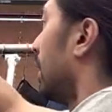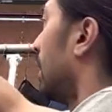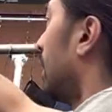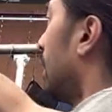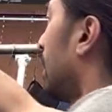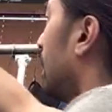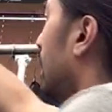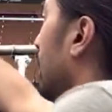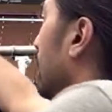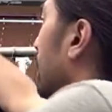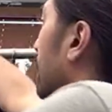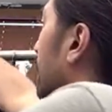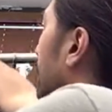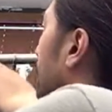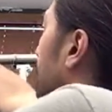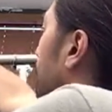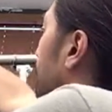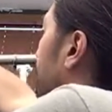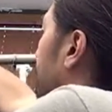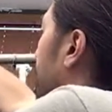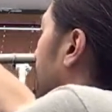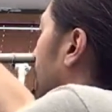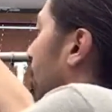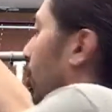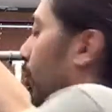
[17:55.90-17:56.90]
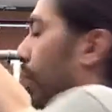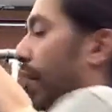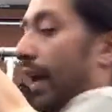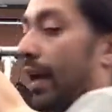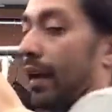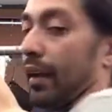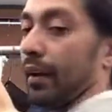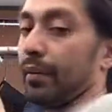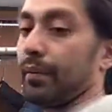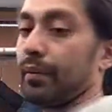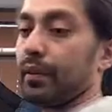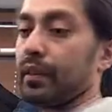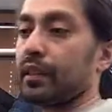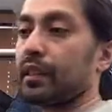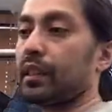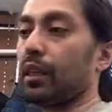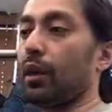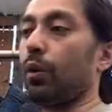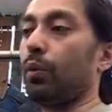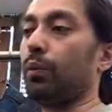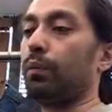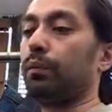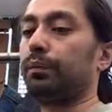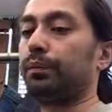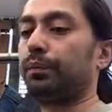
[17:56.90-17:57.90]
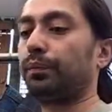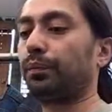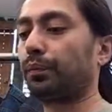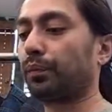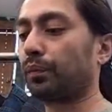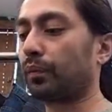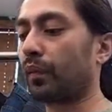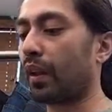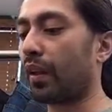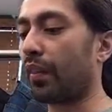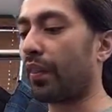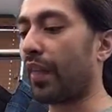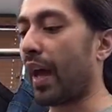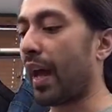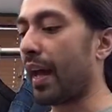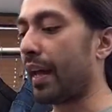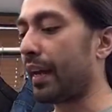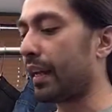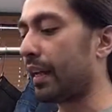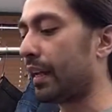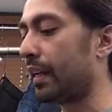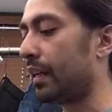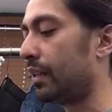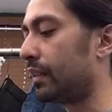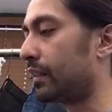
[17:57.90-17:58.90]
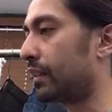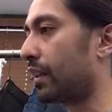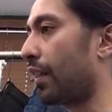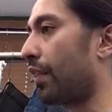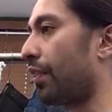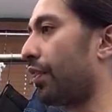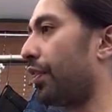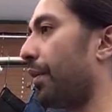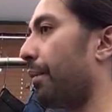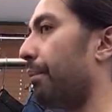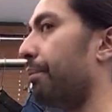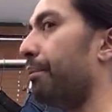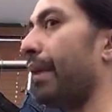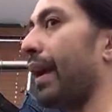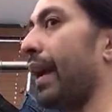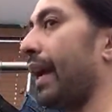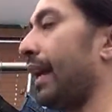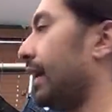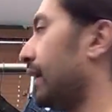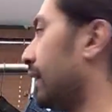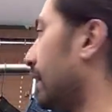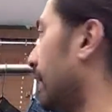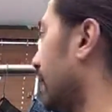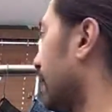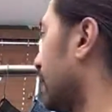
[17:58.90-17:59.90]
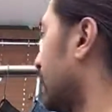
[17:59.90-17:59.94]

Um, okay, so that is the main